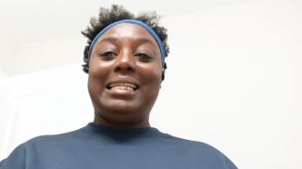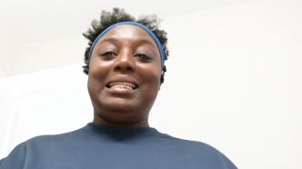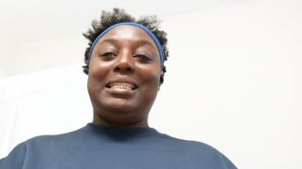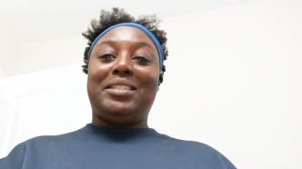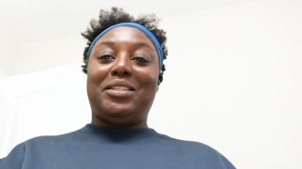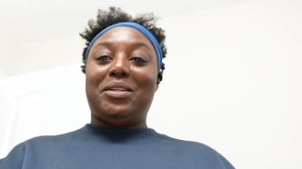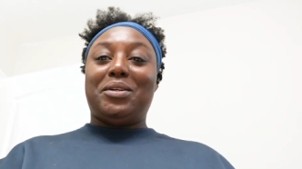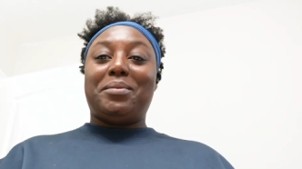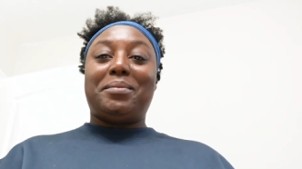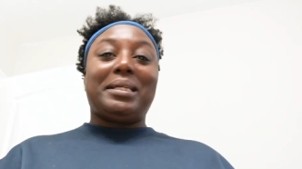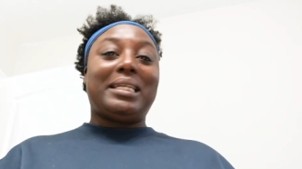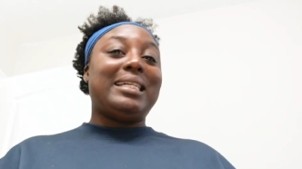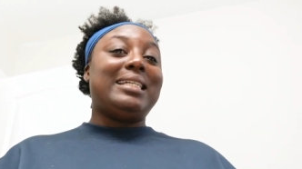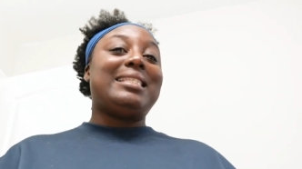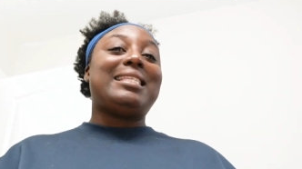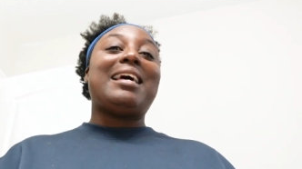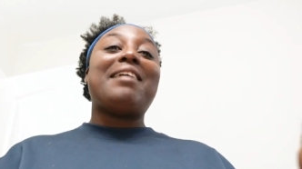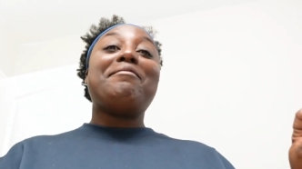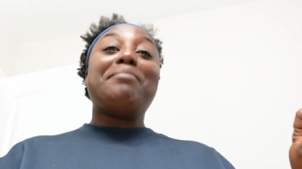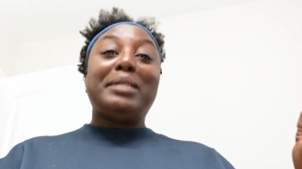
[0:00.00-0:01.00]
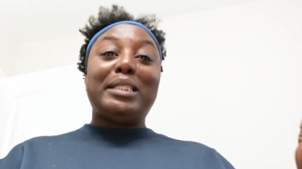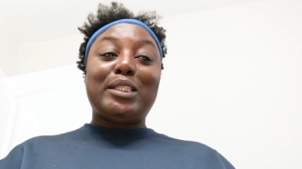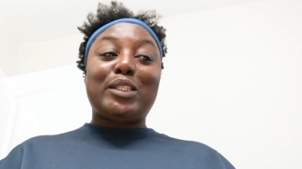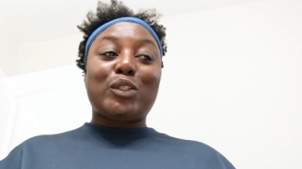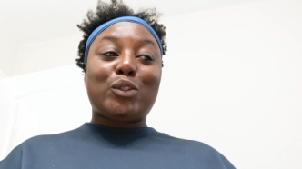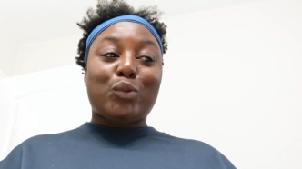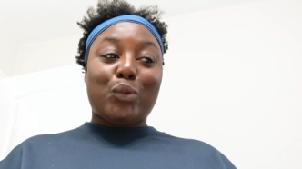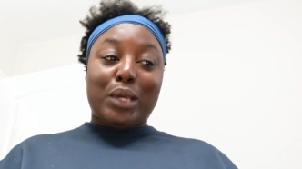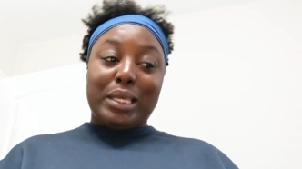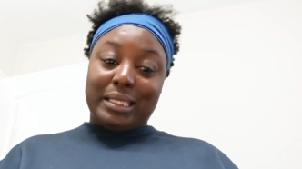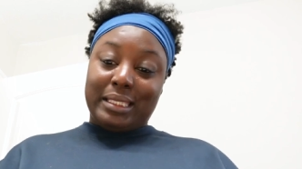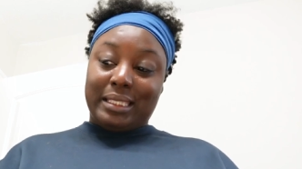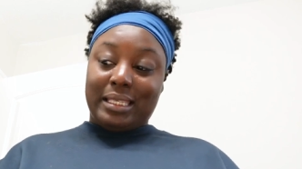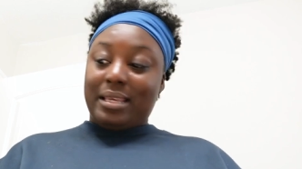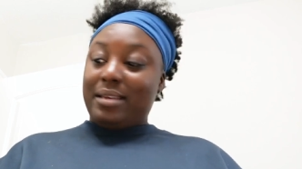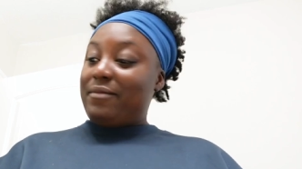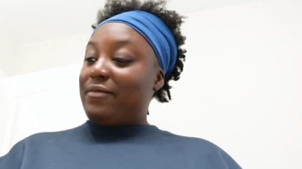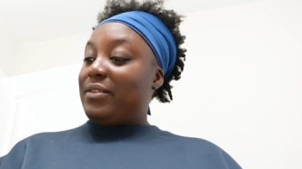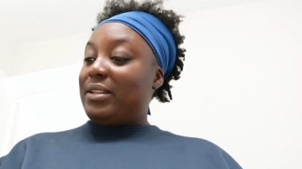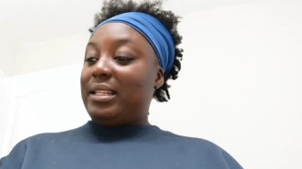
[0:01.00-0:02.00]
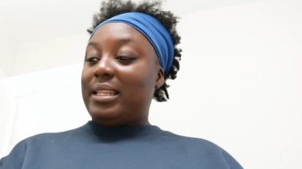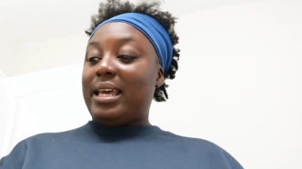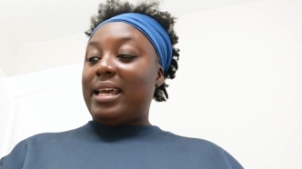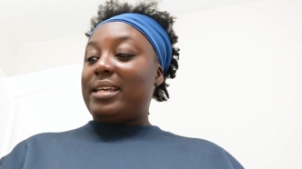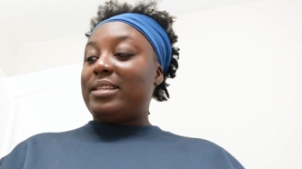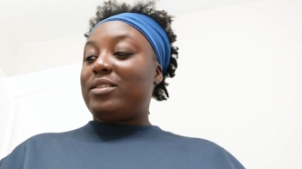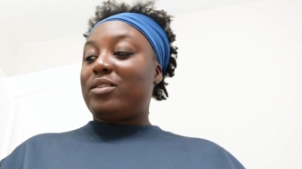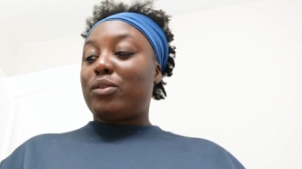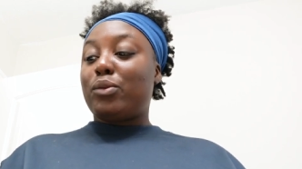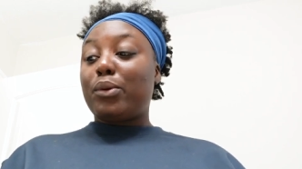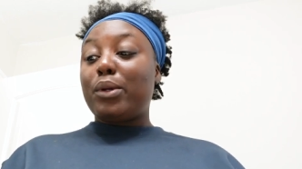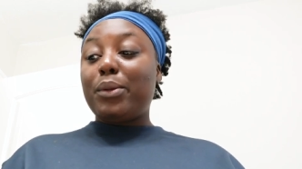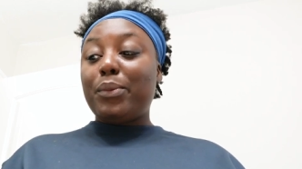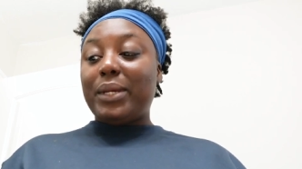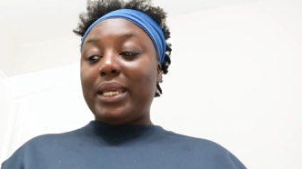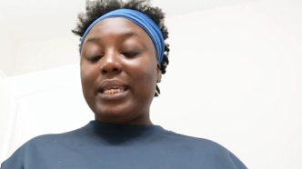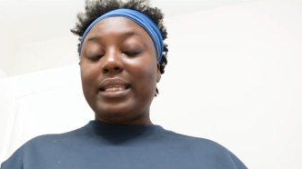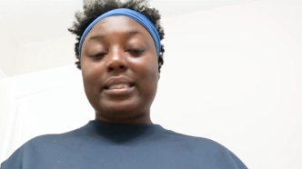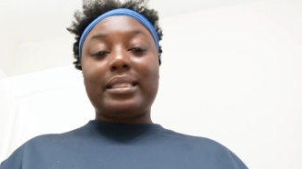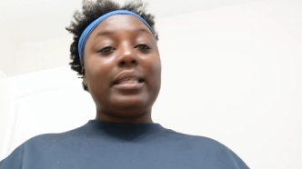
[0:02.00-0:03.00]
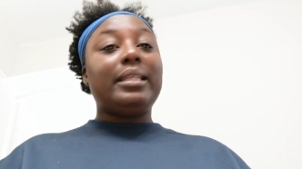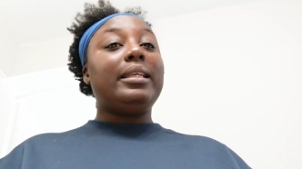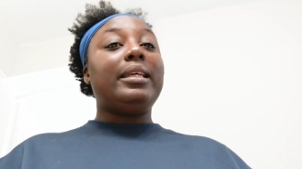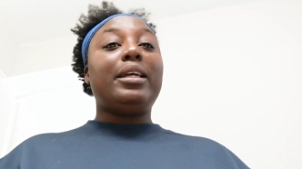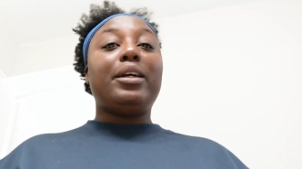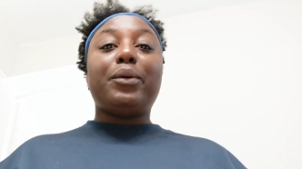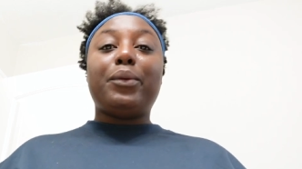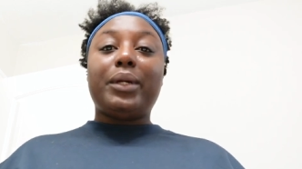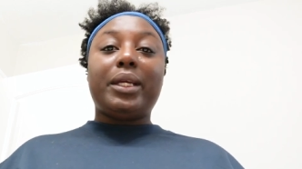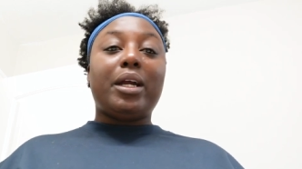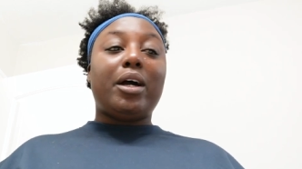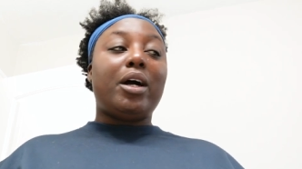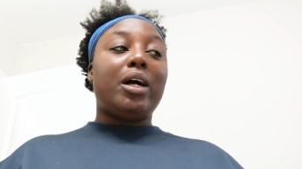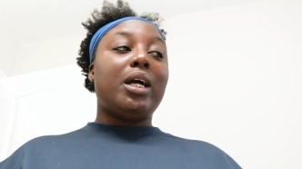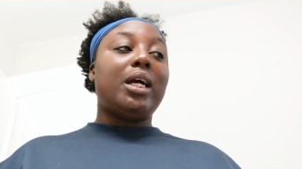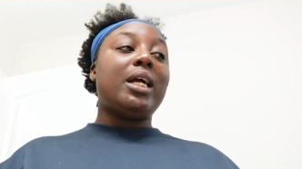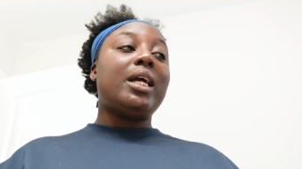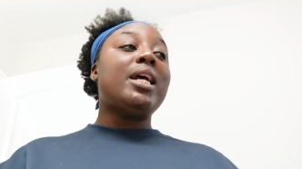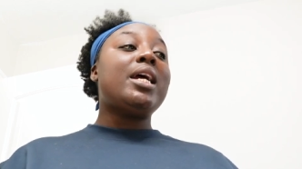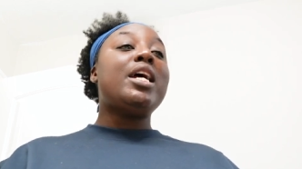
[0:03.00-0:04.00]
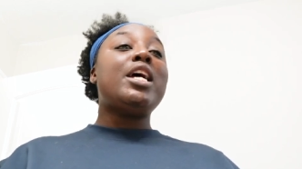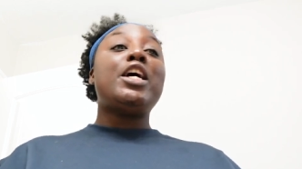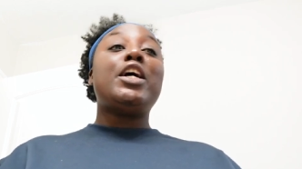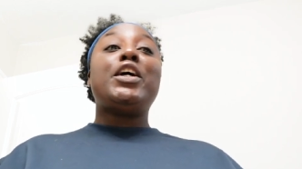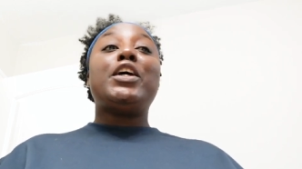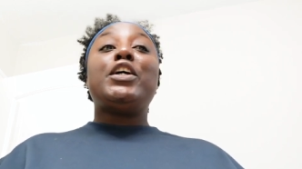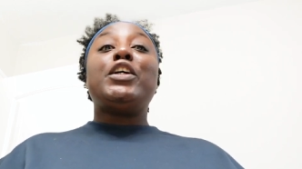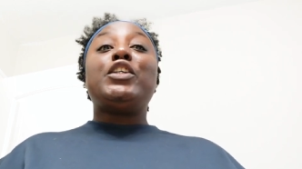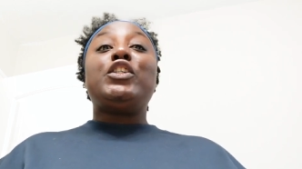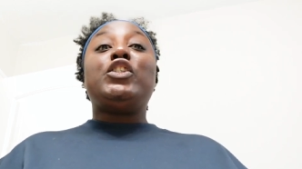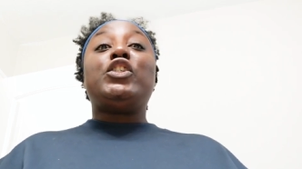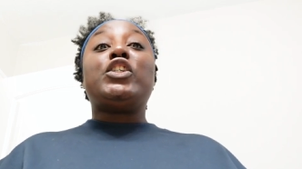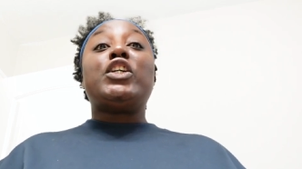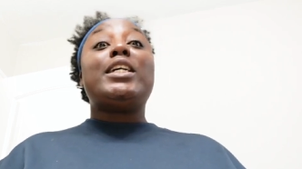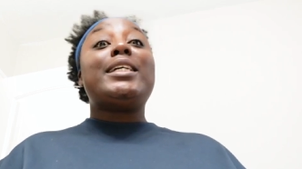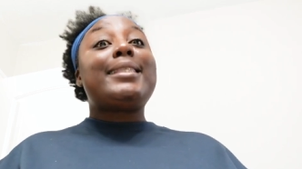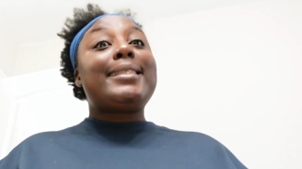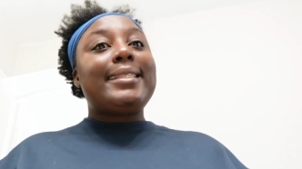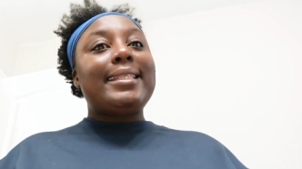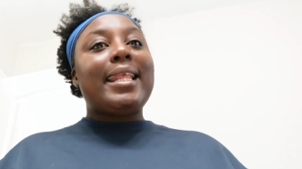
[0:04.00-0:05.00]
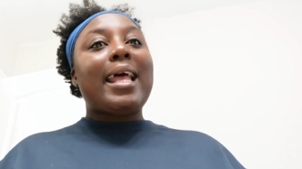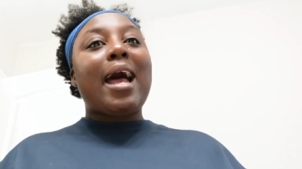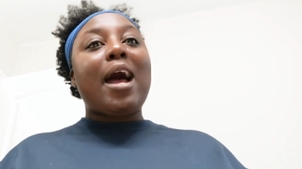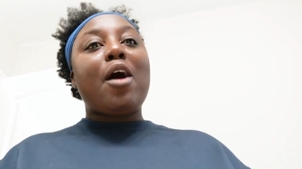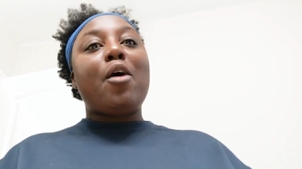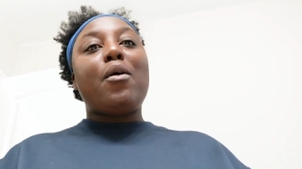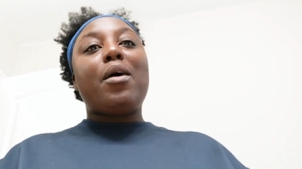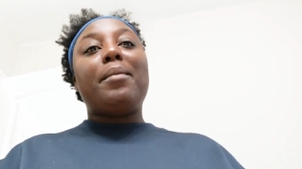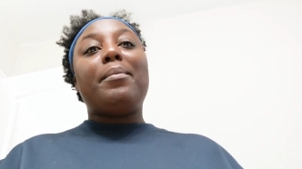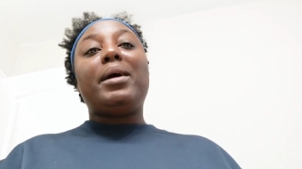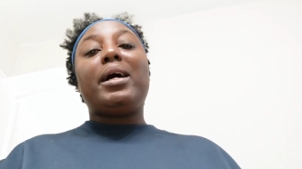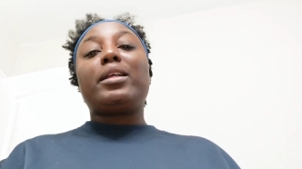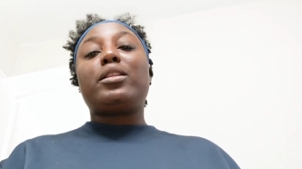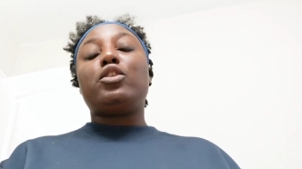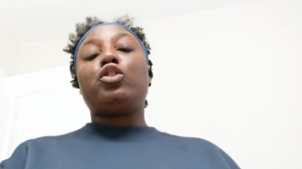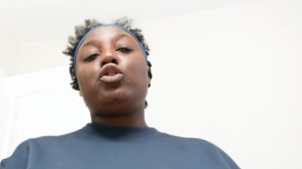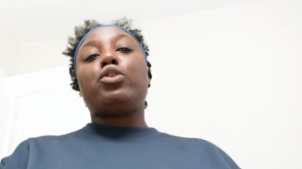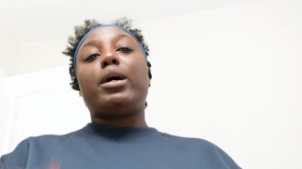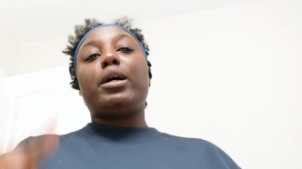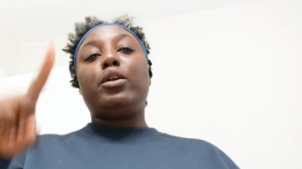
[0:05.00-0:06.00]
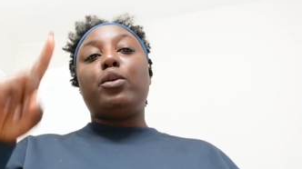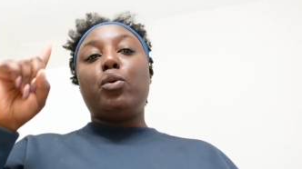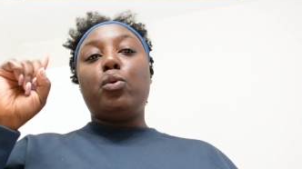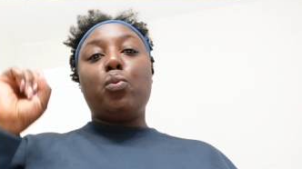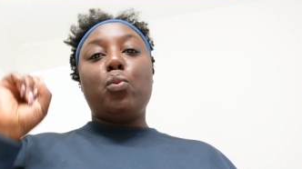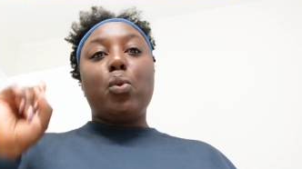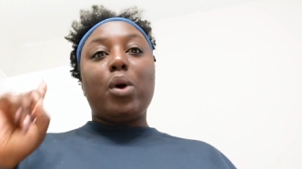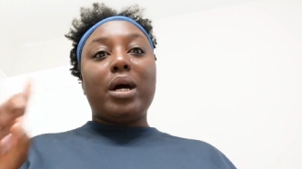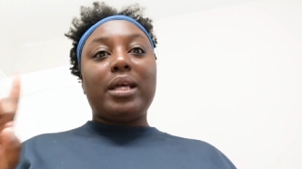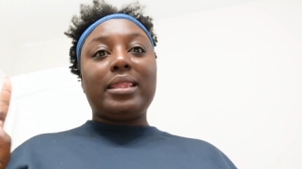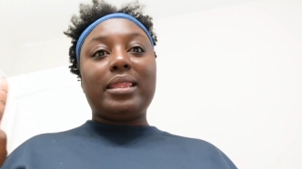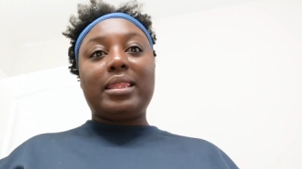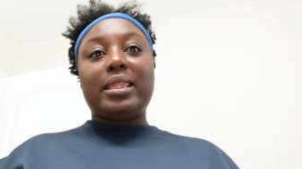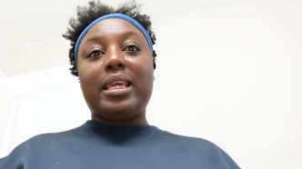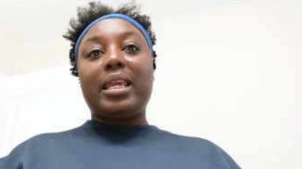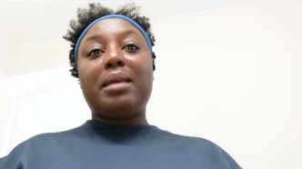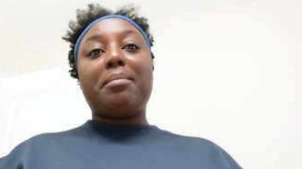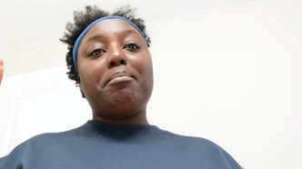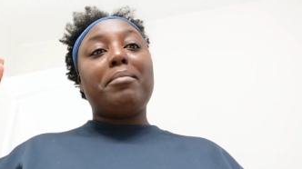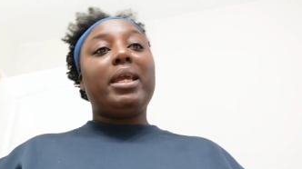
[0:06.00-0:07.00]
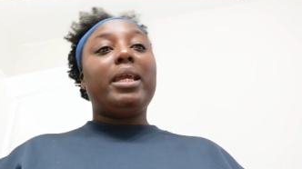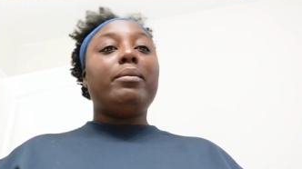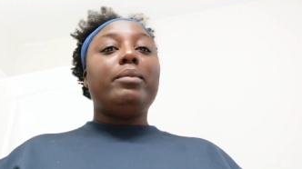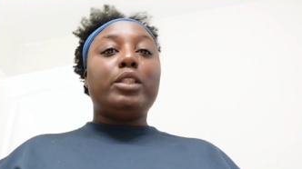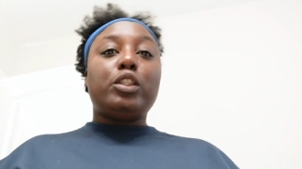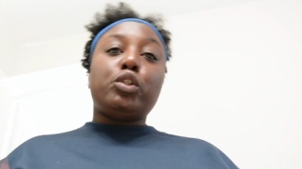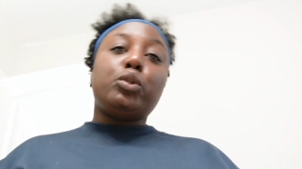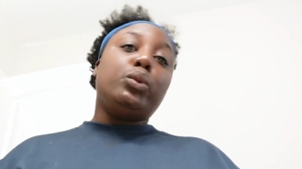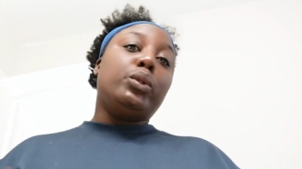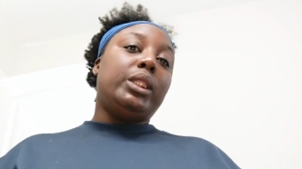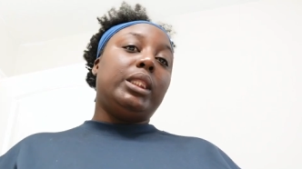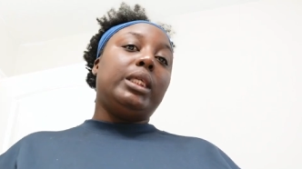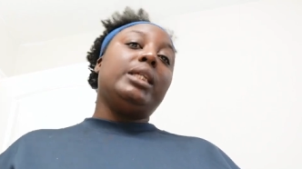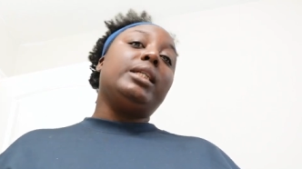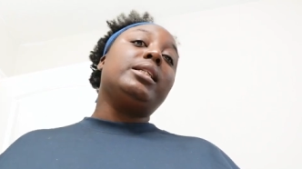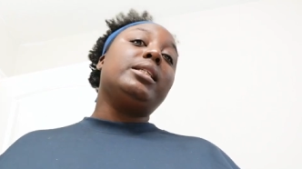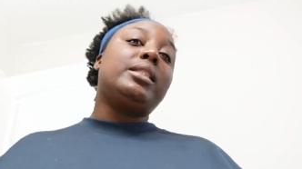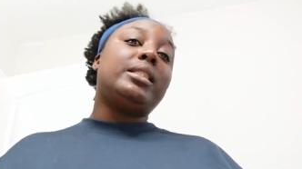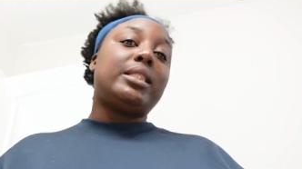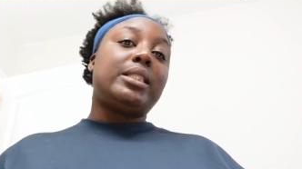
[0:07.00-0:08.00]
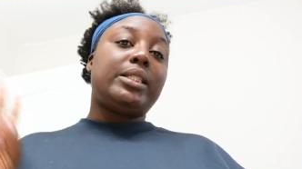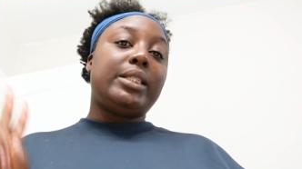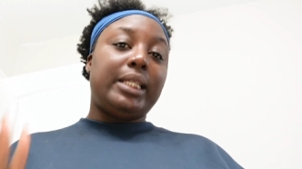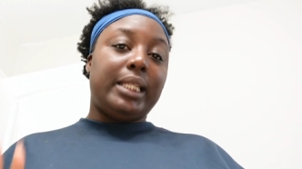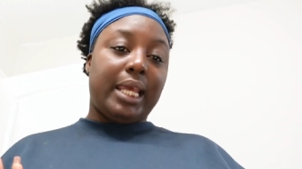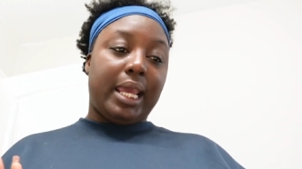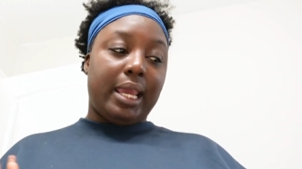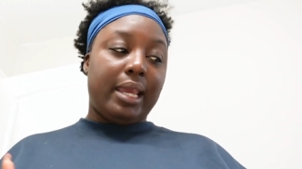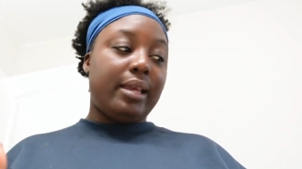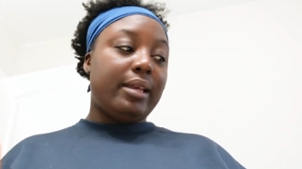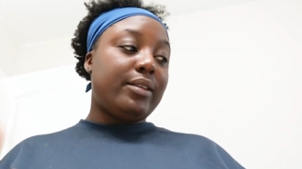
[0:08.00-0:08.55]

easier because I've been stressing for the last three weeks and here we are just now about to try to do one thing, maybe two things today.